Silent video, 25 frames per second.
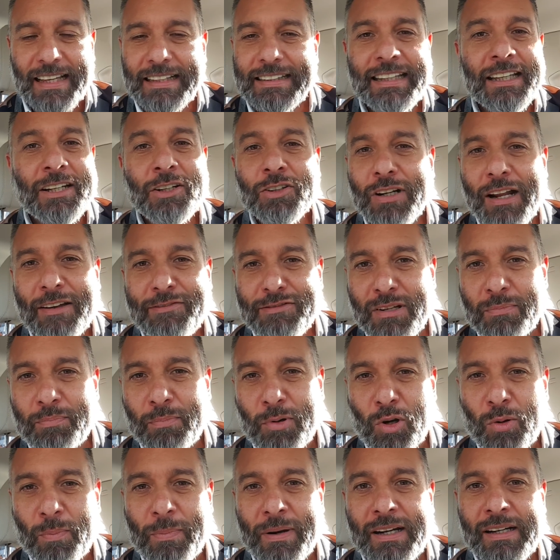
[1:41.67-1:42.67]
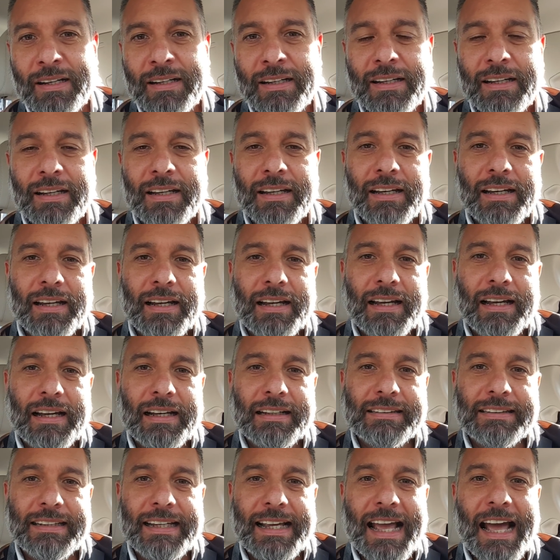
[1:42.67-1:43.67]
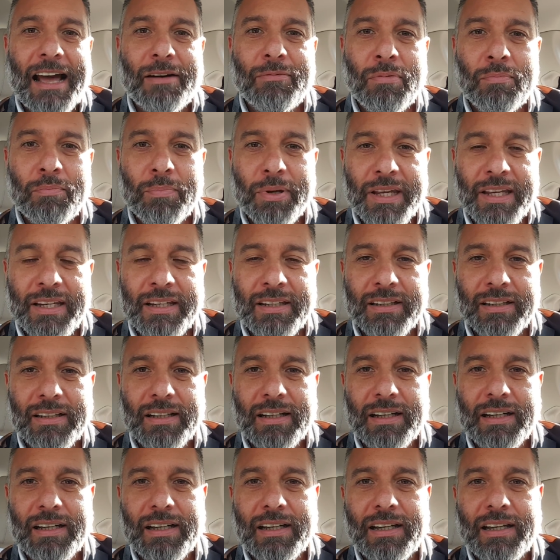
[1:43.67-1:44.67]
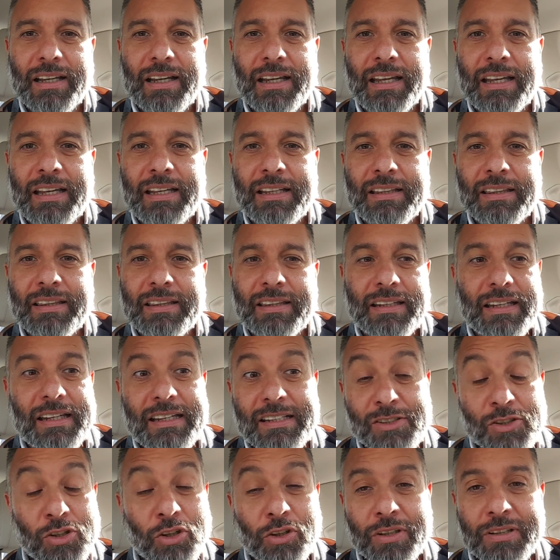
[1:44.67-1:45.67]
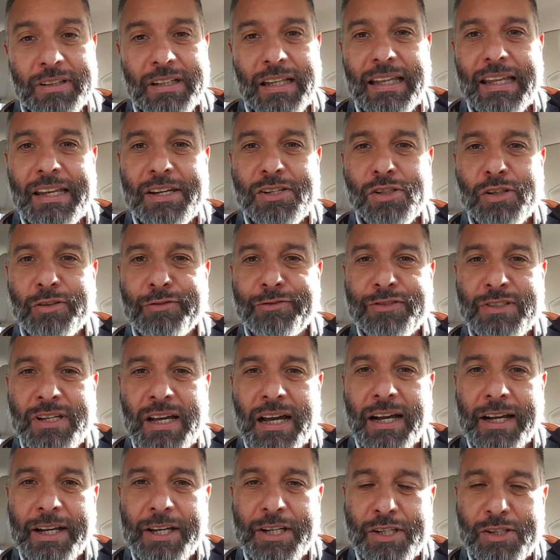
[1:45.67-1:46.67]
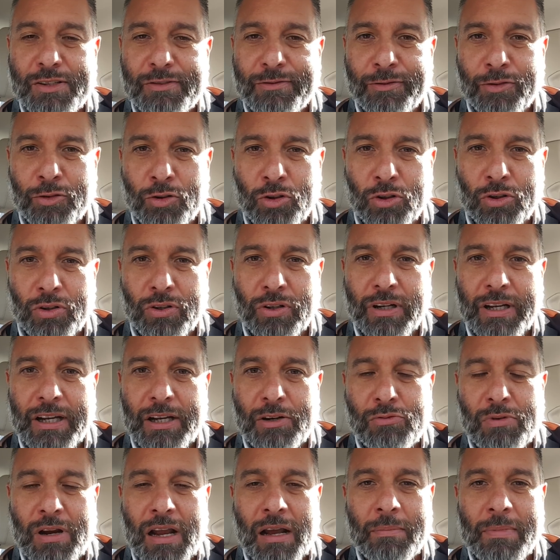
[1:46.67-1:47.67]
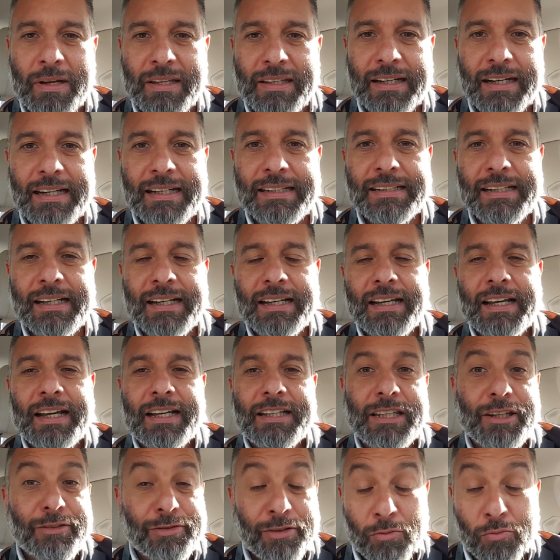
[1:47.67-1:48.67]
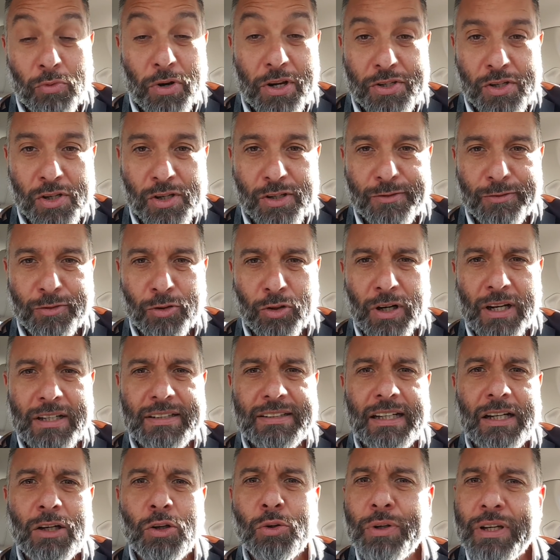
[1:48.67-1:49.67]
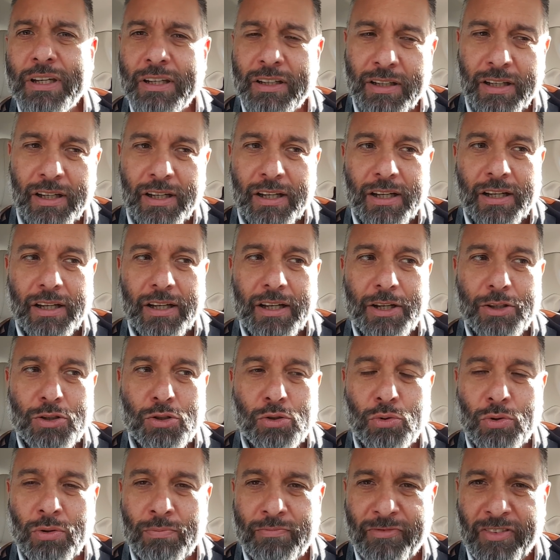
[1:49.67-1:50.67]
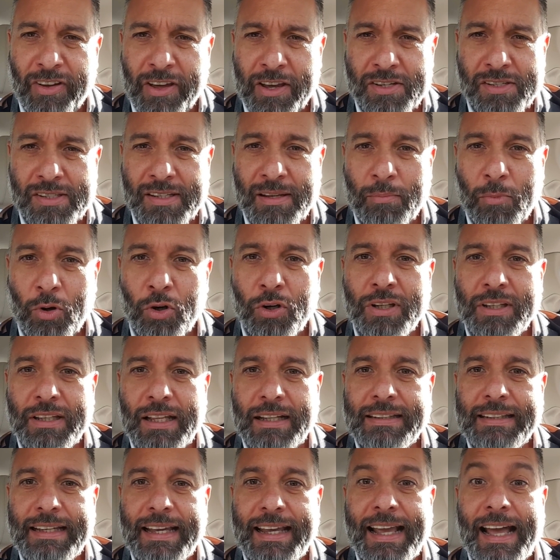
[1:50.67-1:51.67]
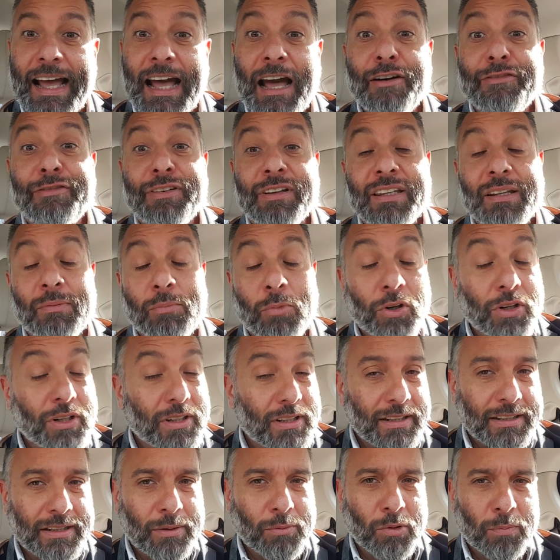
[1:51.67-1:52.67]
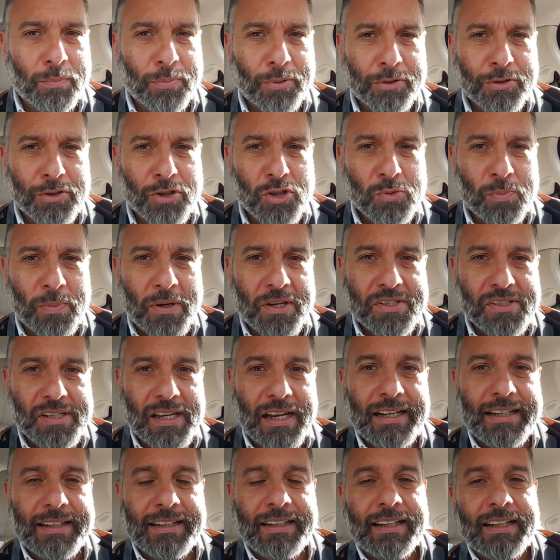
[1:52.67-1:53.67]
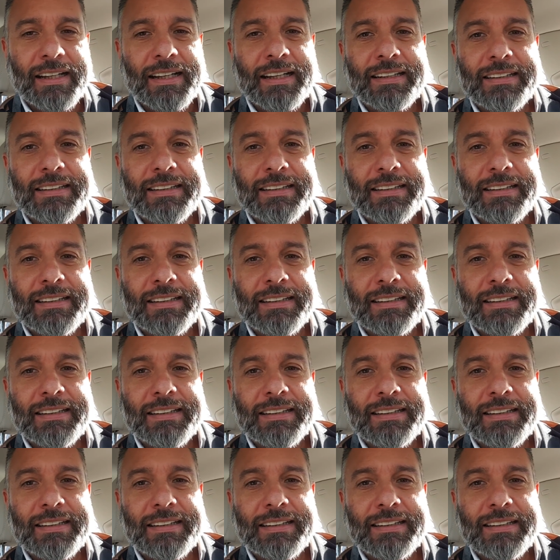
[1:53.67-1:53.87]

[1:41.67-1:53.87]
They're not after Pogba. They haven't been it's not in the list of targets for Real Madrid. Different reasons for it. They're looking to invest the money that they have and the money that they will produce by selling.